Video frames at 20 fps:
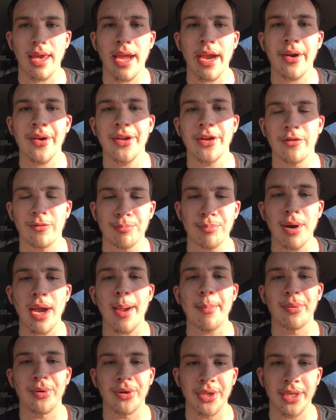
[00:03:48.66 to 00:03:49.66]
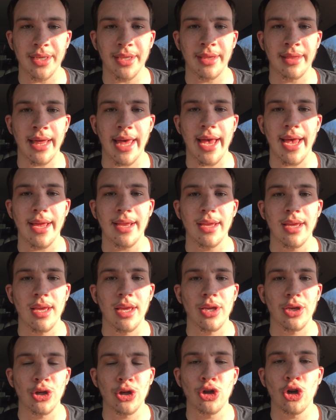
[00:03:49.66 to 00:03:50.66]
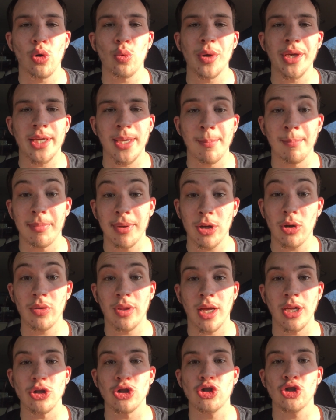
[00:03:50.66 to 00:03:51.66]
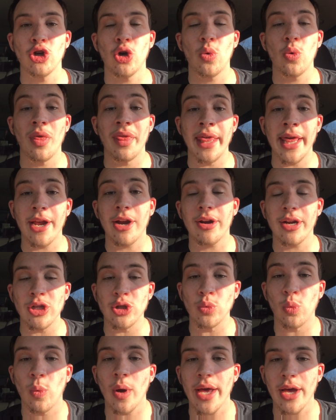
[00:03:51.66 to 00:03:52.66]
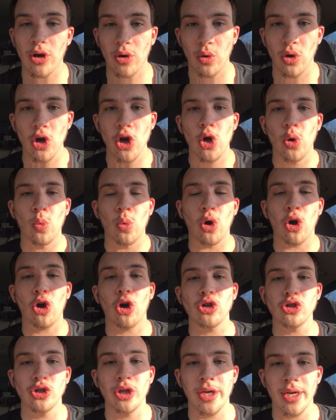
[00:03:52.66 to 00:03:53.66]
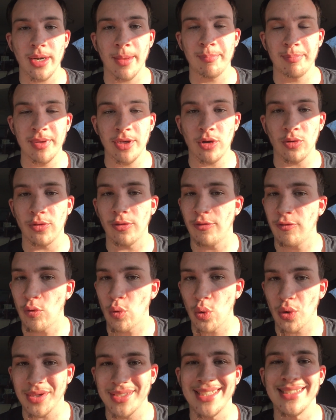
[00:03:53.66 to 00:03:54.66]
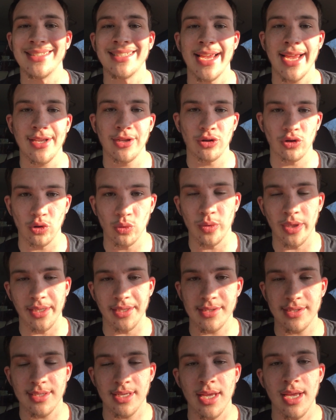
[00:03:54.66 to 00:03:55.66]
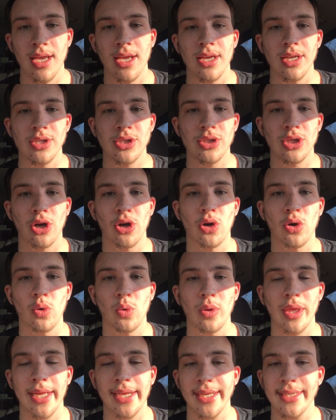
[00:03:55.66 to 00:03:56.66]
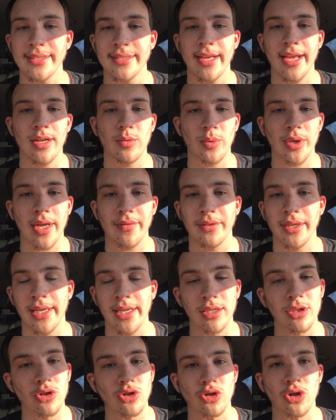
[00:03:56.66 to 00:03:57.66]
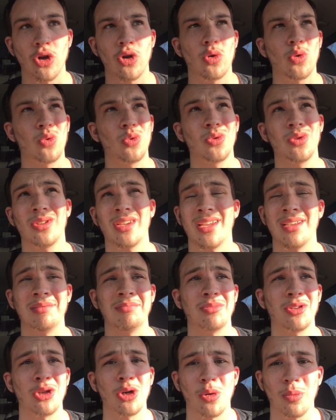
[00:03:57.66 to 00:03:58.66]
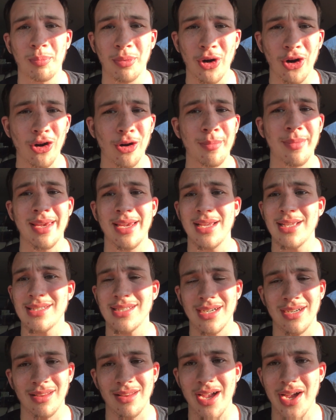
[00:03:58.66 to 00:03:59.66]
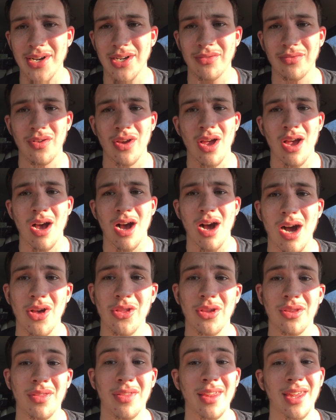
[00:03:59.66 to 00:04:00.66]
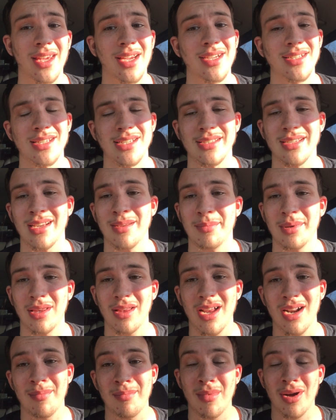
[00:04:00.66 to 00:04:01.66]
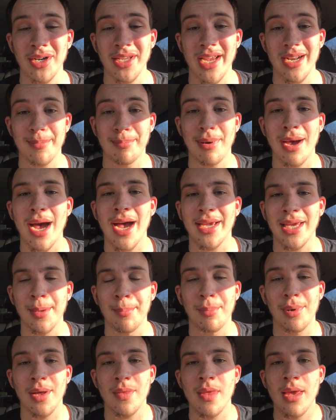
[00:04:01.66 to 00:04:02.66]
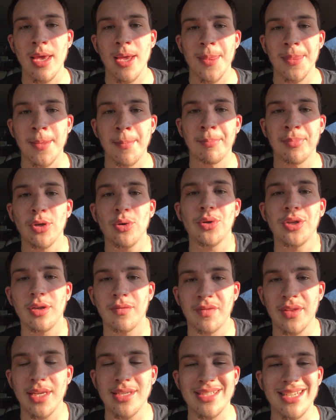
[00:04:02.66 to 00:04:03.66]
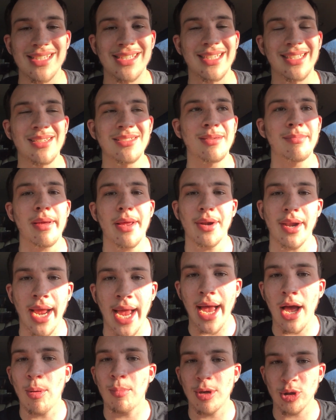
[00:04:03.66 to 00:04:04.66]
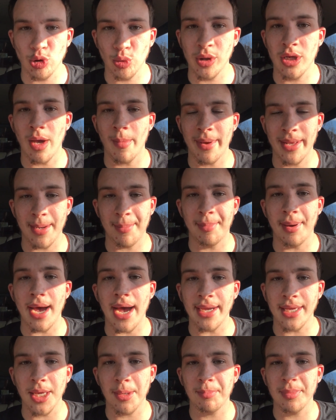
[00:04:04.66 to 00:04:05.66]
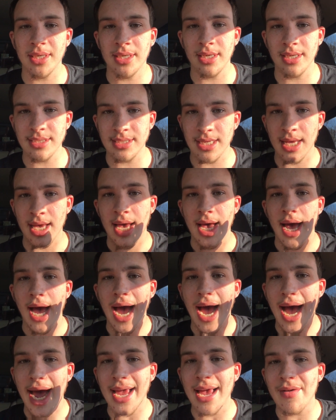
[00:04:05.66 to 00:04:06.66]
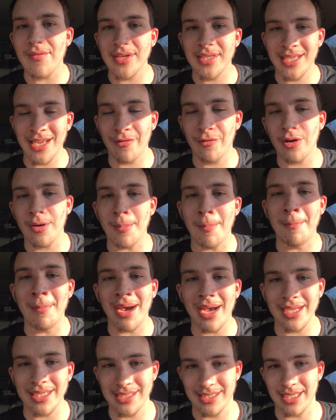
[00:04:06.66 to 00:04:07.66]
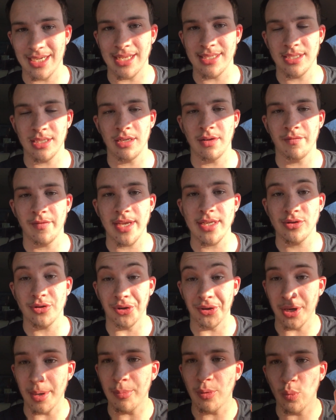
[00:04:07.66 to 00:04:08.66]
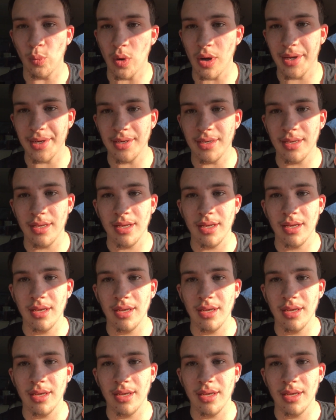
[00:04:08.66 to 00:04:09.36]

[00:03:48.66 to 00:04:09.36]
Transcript: area of property that we can build on. So there as well, we're also going to build 4 to 10 units. So like I said, we have to get it zoned and permits and a lot of other things. It's going to be a lot of money out of pocket, but the beauty of this is it doesn't matter how much we come out of pocket, because I have a different mindset as an investor. Number one,